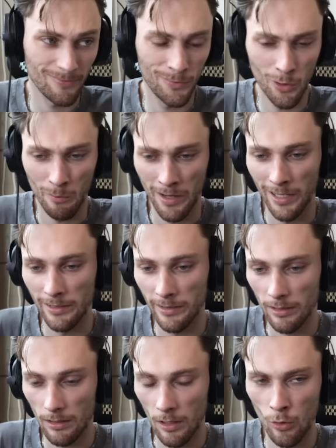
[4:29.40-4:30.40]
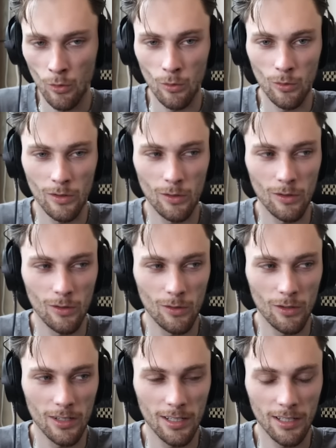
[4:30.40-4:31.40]
don't mind. Oh,
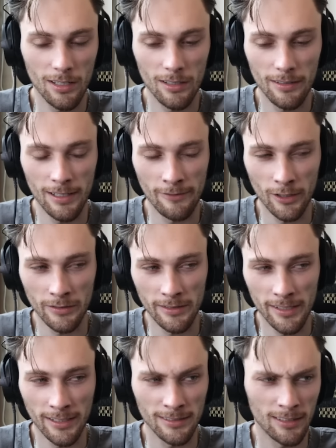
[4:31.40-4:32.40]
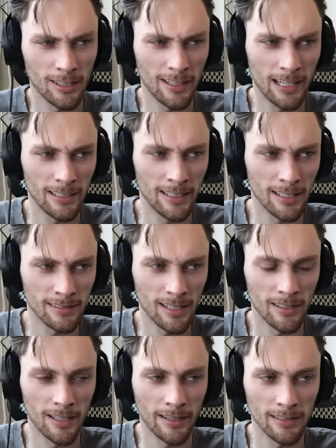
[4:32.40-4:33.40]
after 10 seconds. Look, I had a guess
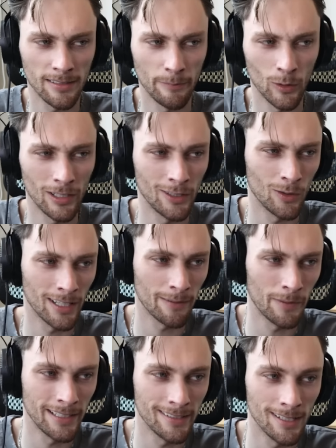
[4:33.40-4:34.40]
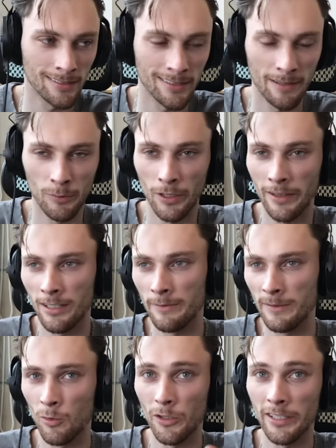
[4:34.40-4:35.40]
down. I think it's completely. I don't like my guess in completely. I think it can be
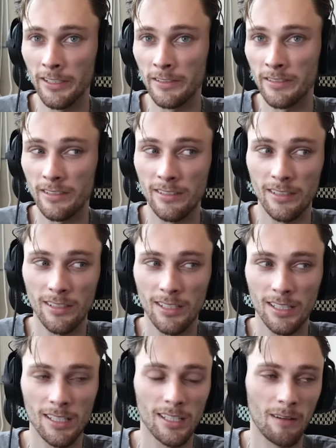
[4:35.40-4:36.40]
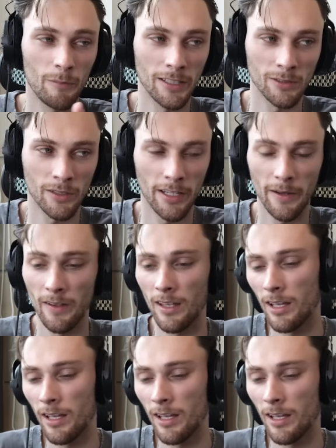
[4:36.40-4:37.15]
more east. That's okay.